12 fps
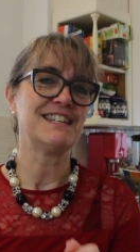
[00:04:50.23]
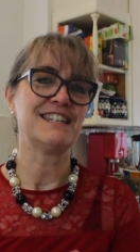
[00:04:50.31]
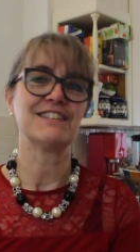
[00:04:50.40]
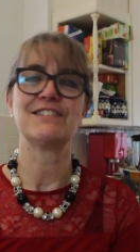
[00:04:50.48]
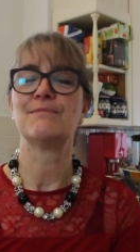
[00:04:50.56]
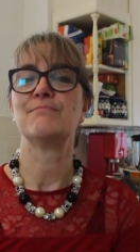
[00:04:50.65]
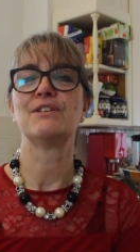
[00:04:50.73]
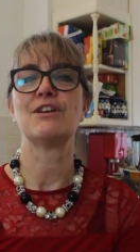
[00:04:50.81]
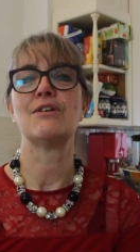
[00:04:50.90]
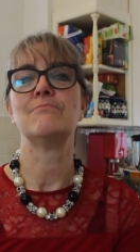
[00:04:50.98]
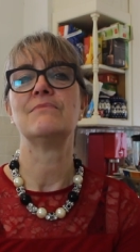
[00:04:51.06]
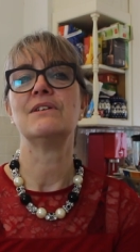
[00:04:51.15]
doesn't
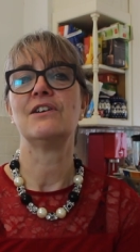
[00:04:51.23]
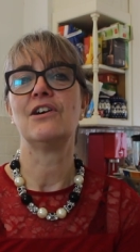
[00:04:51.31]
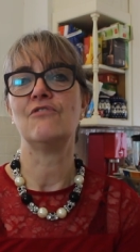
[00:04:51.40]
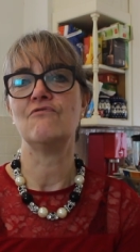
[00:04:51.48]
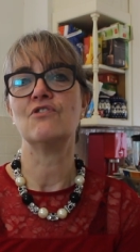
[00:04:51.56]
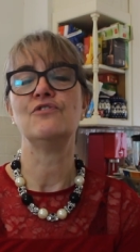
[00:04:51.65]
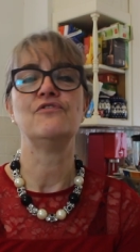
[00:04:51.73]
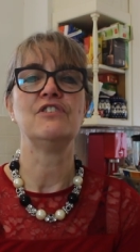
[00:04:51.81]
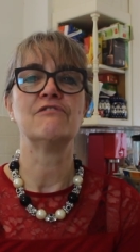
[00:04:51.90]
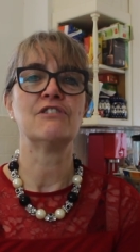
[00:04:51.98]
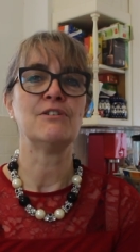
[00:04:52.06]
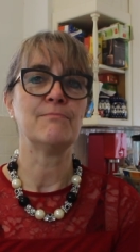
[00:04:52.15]
become a rod for
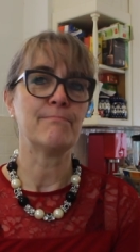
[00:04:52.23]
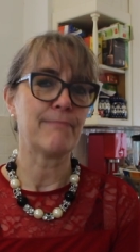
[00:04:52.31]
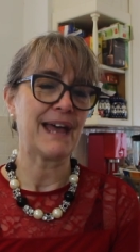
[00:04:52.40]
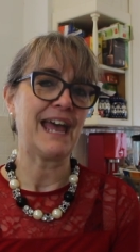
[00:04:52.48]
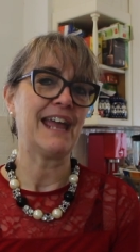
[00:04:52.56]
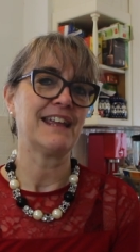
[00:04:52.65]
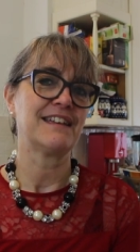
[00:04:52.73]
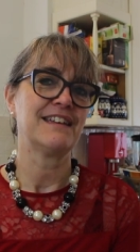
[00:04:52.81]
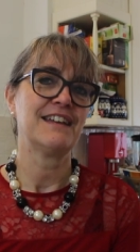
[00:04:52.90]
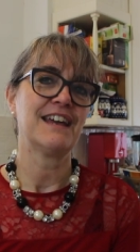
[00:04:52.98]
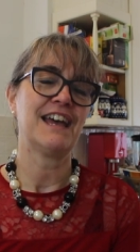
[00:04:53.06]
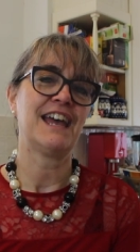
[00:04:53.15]
your own back.
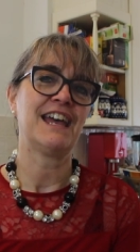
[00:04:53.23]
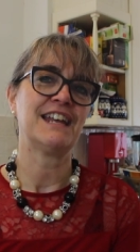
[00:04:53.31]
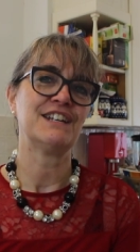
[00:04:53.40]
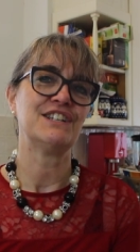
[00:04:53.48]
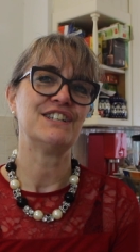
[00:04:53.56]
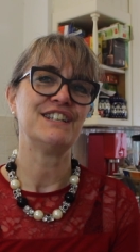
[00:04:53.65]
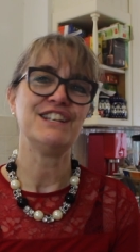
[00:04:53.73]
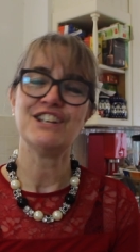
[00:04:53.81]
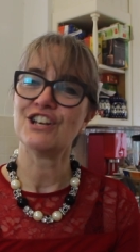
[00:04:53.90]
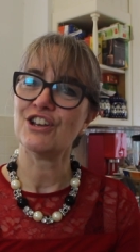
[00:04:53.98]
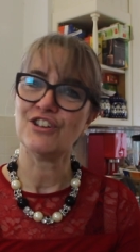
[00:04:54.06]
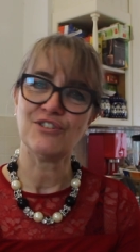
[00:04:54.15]
And you
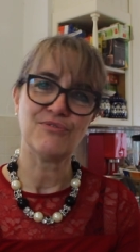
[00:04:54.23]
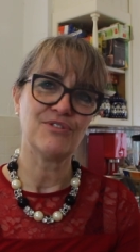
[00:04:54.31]
know,